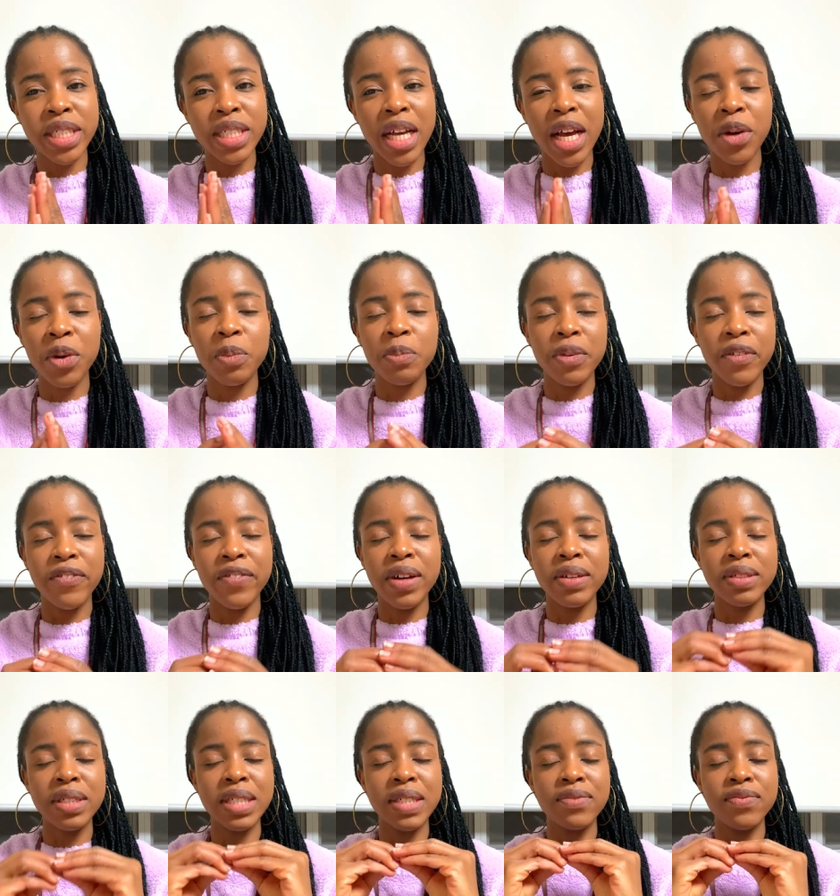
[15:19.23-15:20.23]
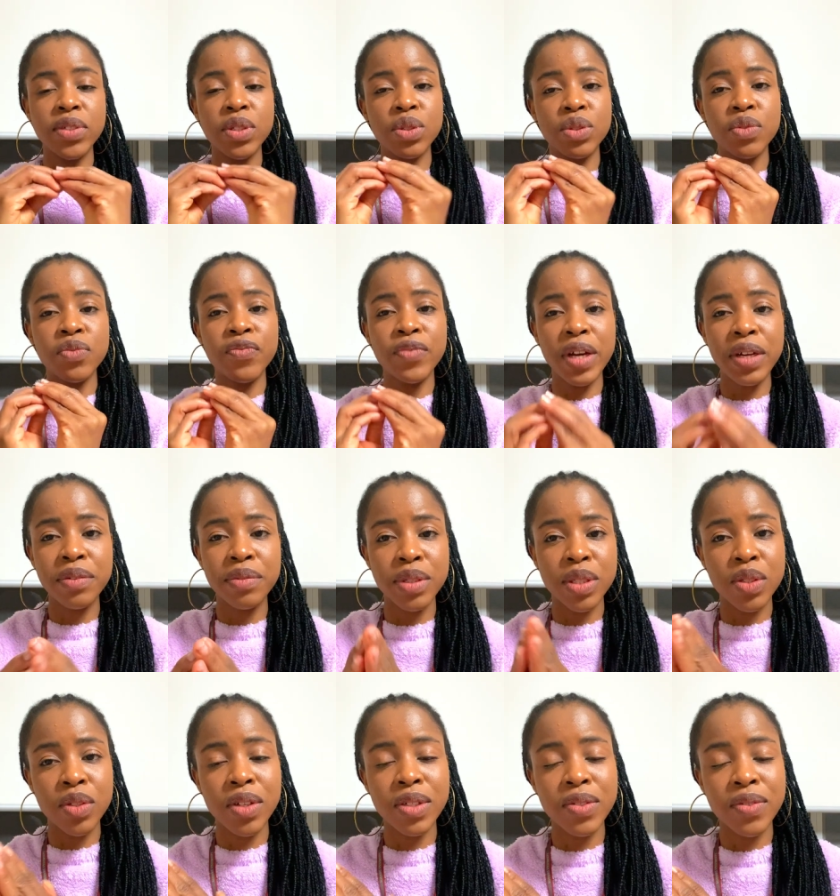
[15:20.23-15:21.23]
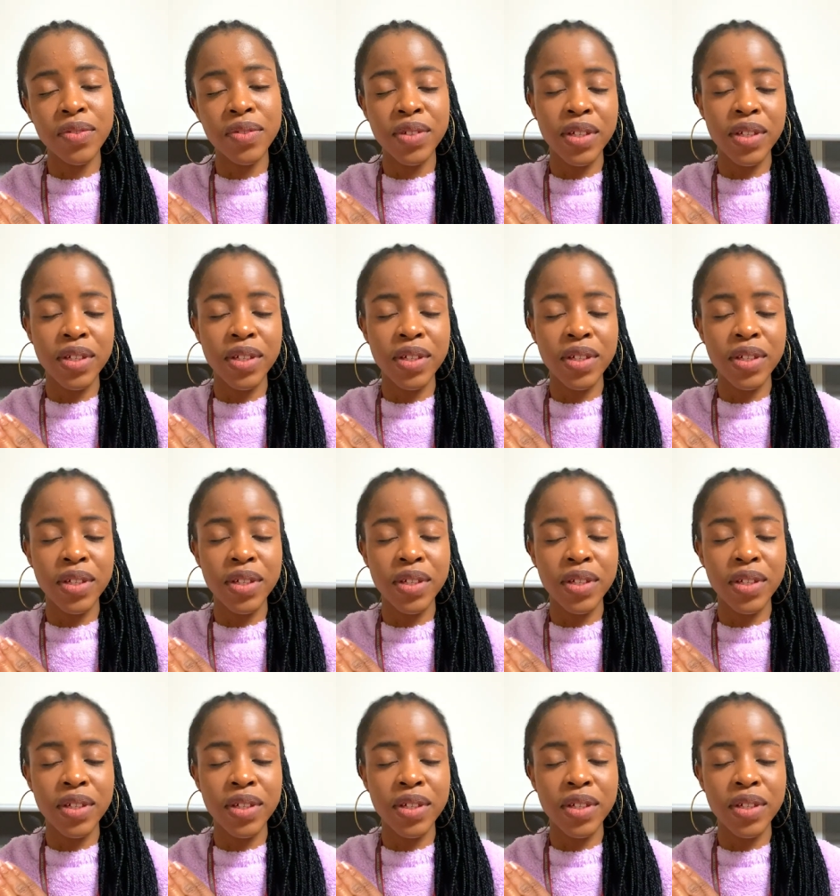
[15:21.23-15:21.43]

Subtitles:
I hope you found this video very resourceful.